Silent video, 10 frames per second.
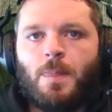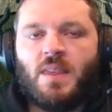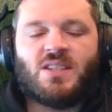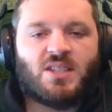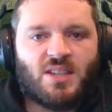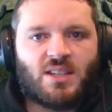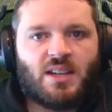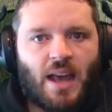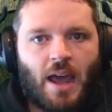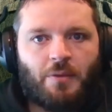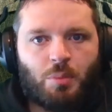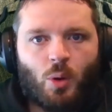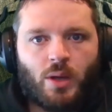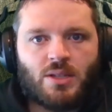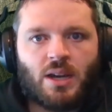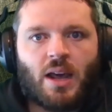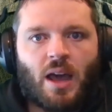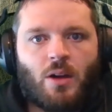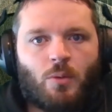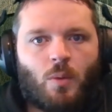This is 6.5 points, and
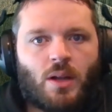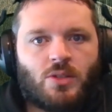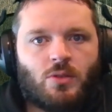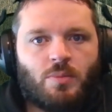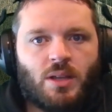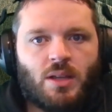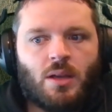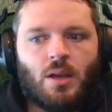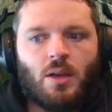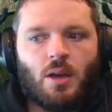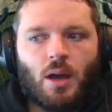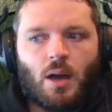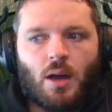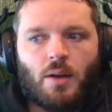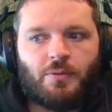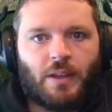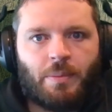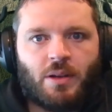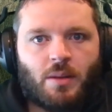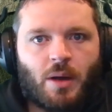I don't want to be
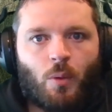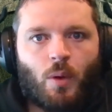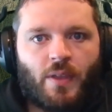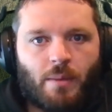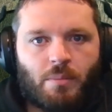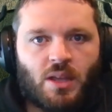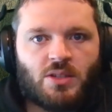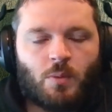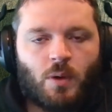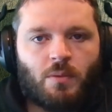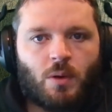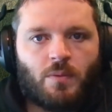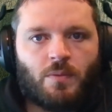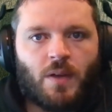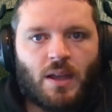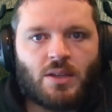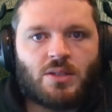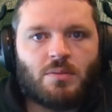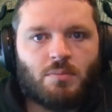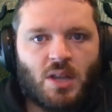flippant about what that means and what
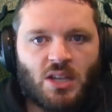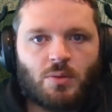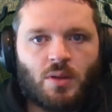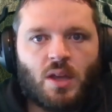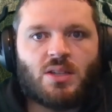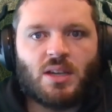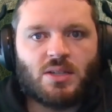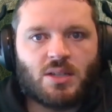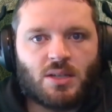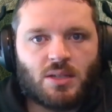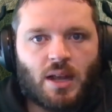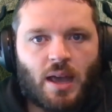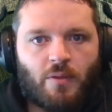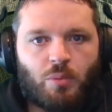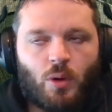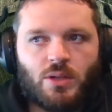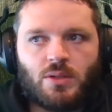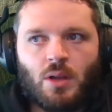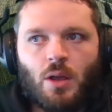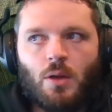Vegas means when they say 6.5
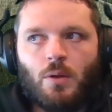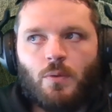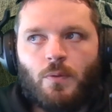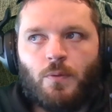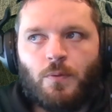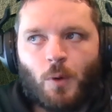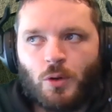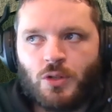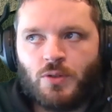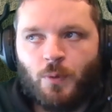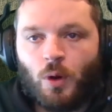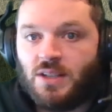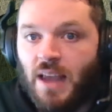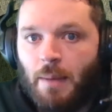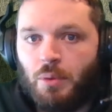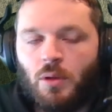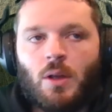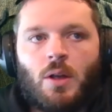points. For example,